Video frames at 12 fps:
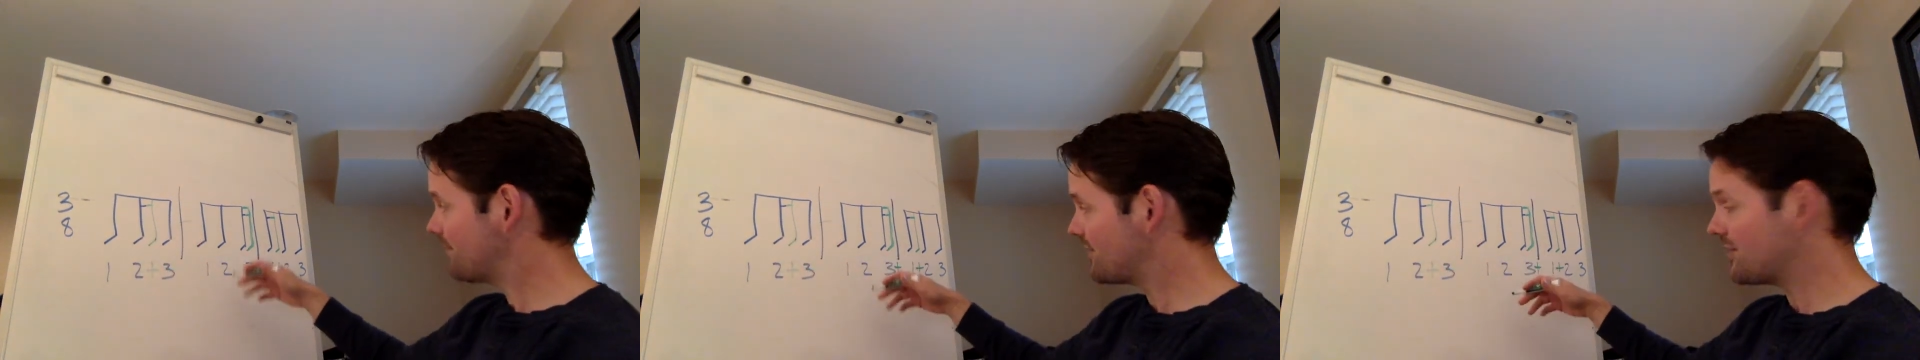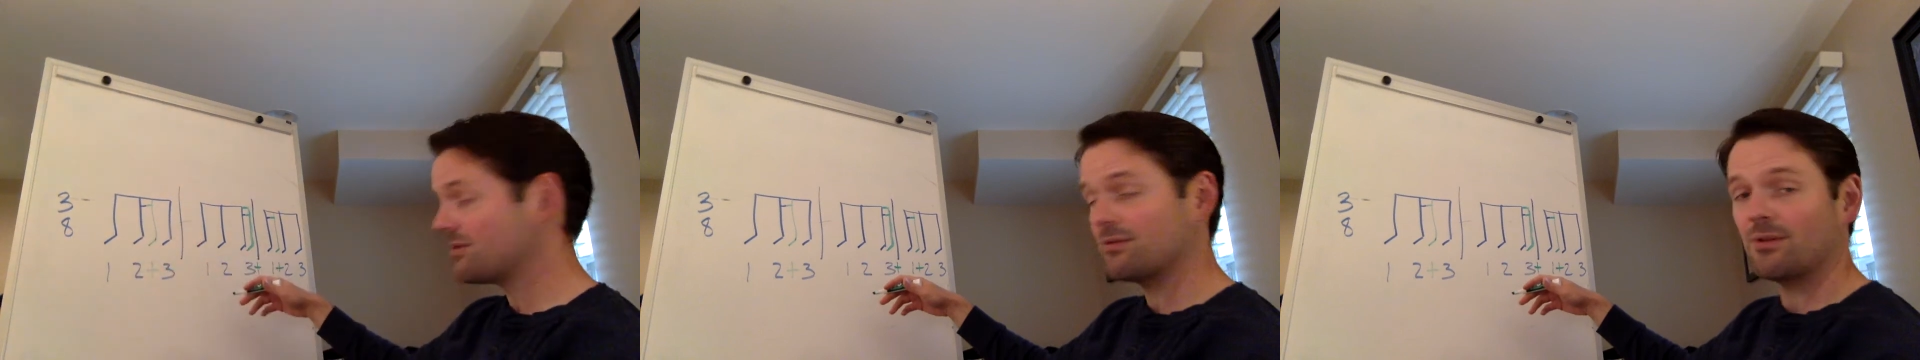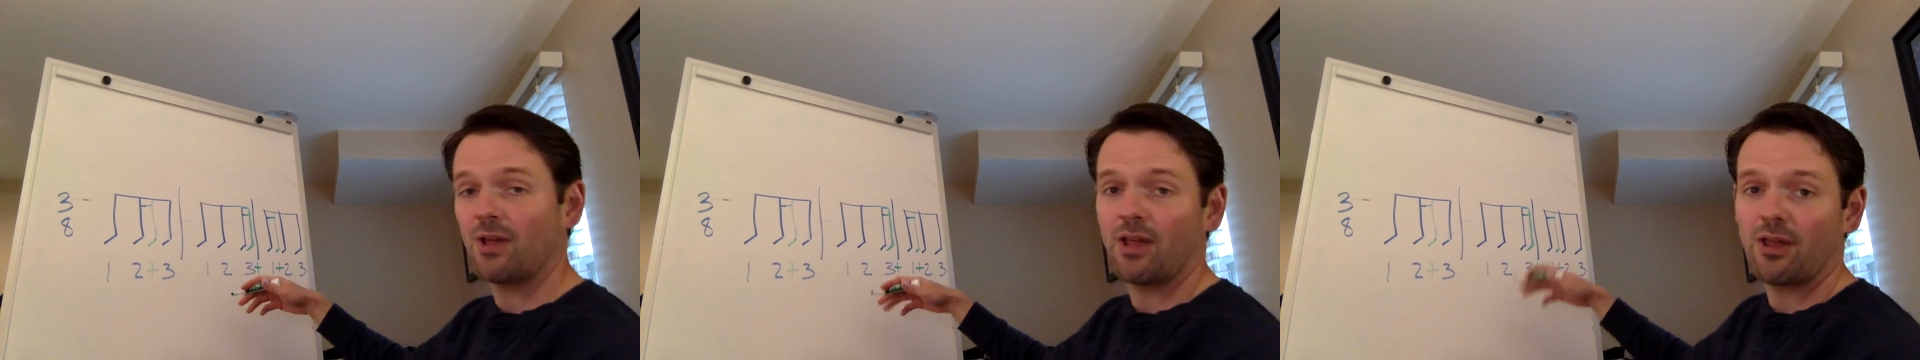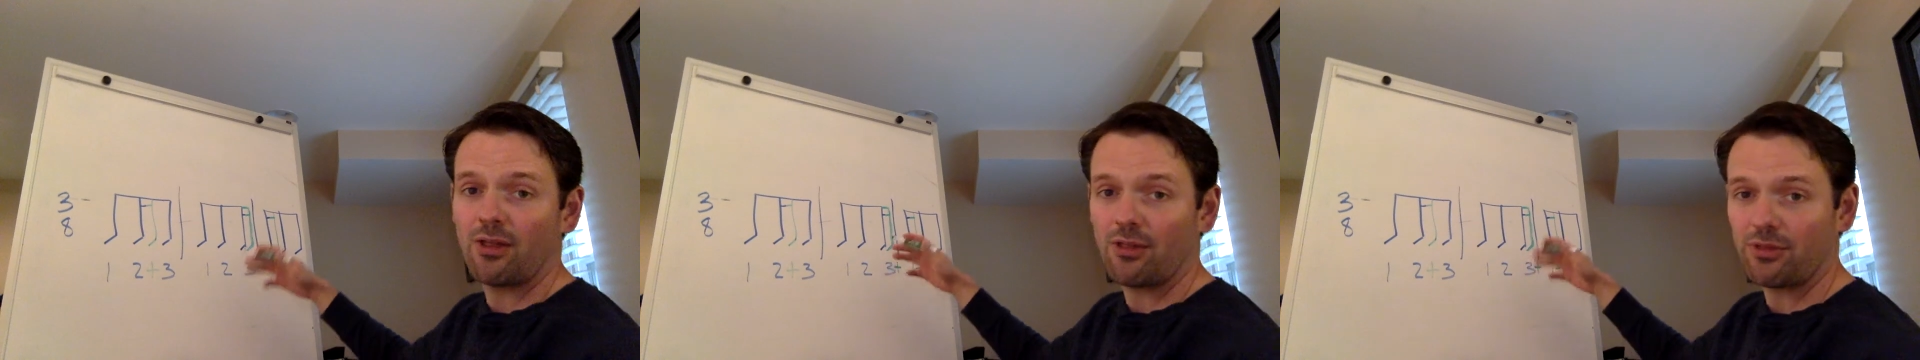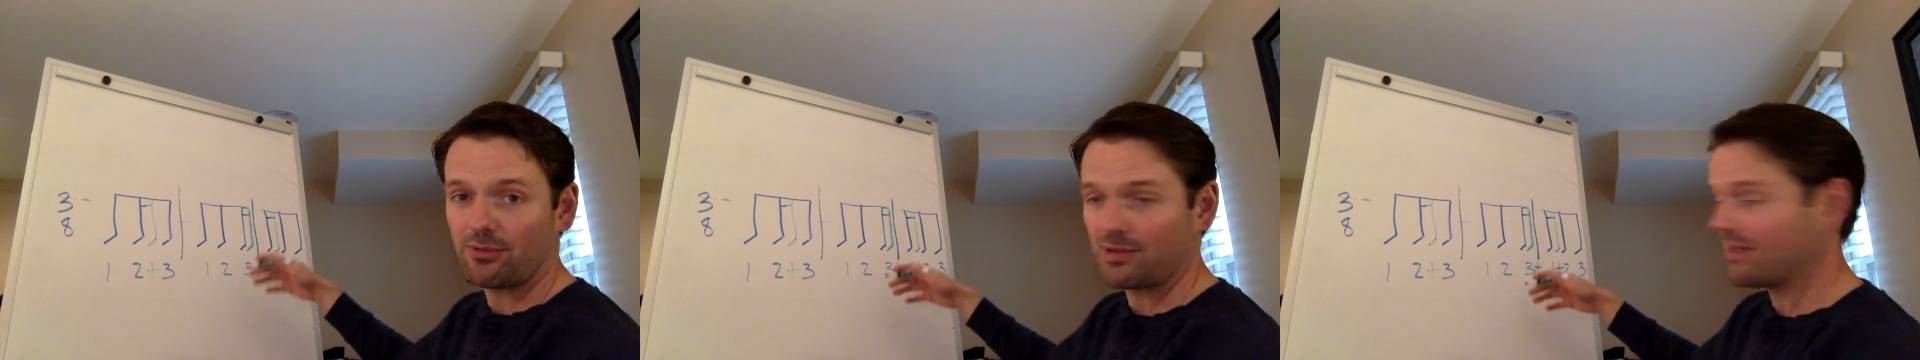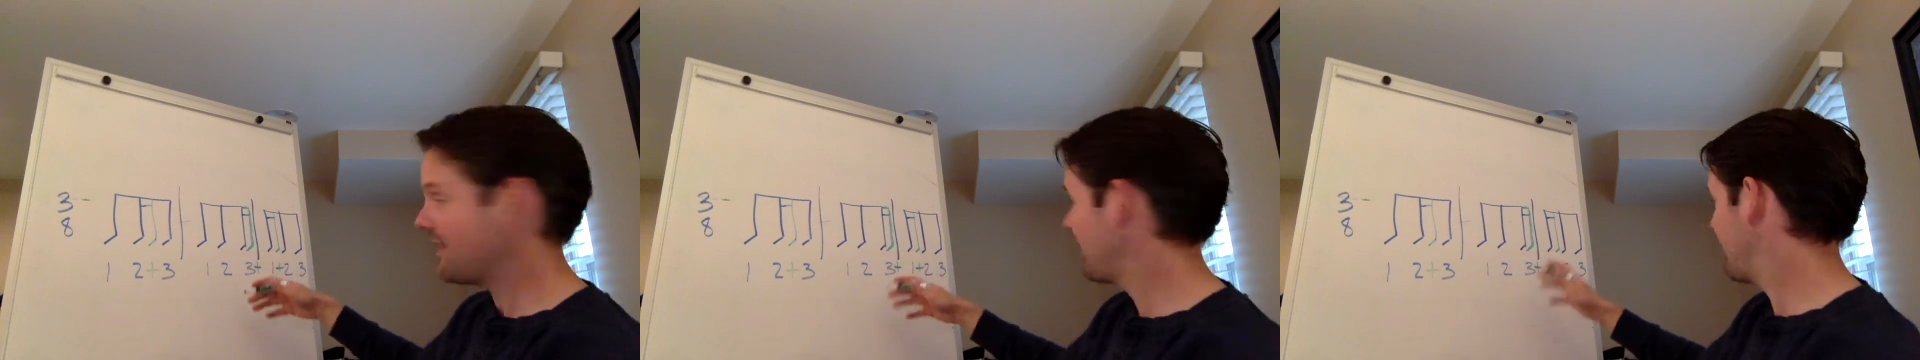2, 3,
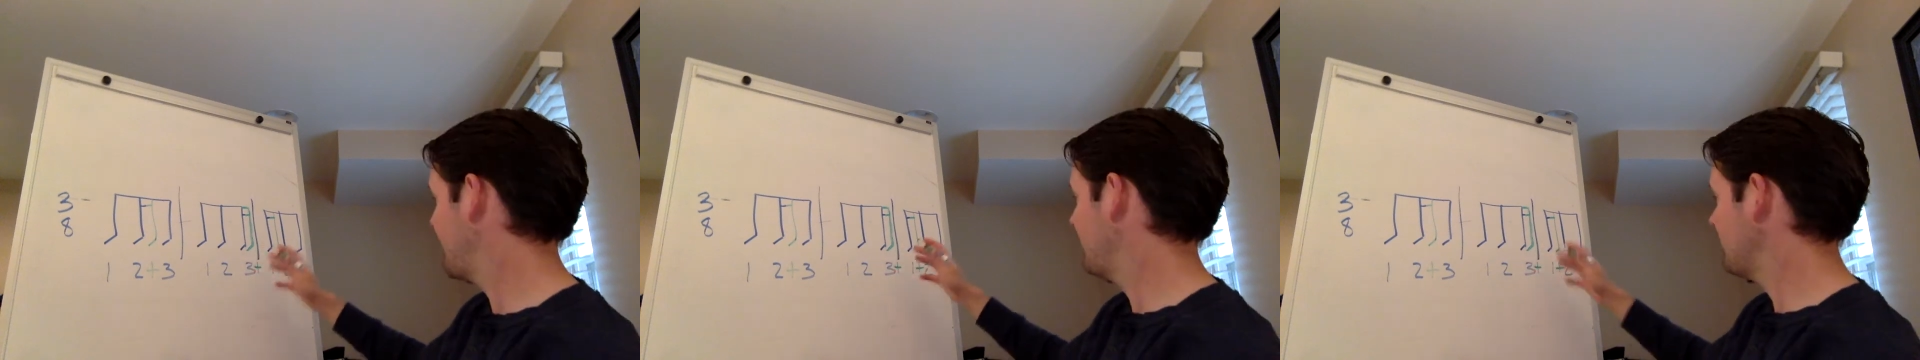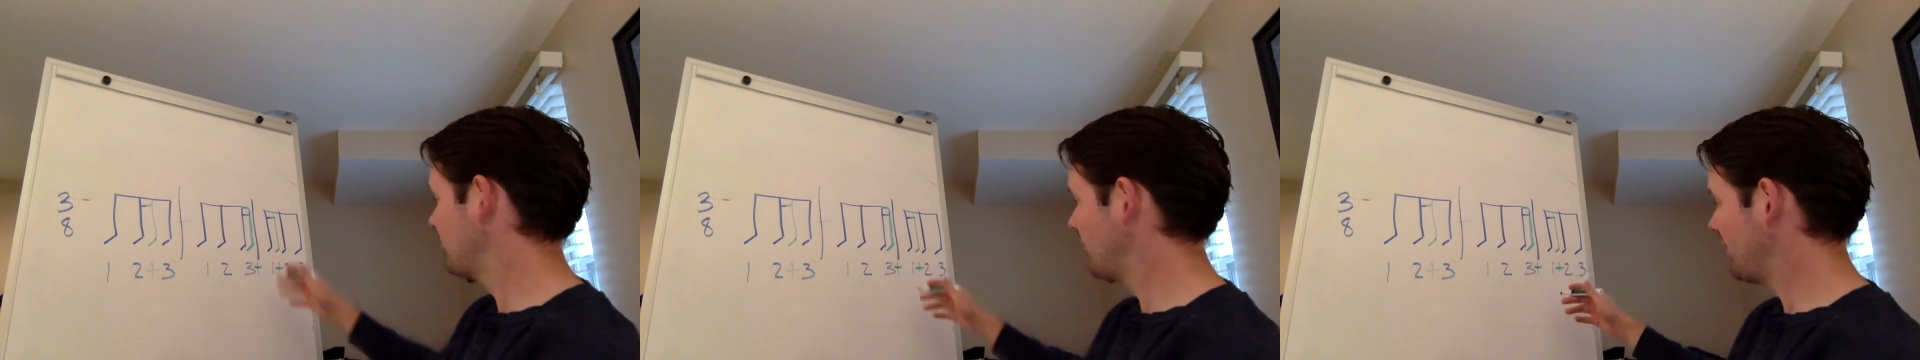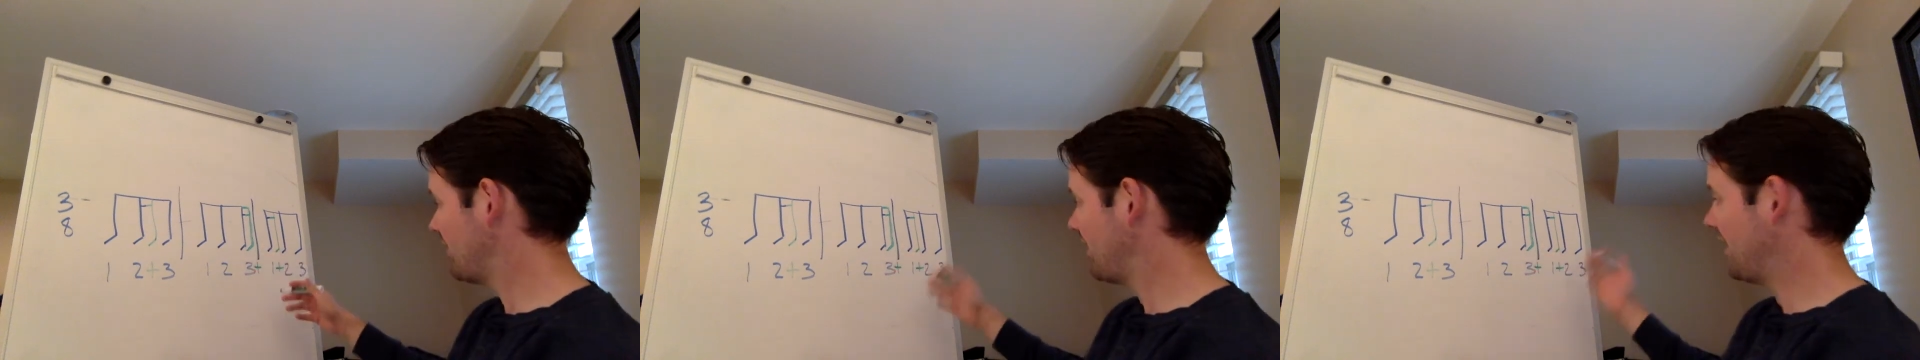and 1,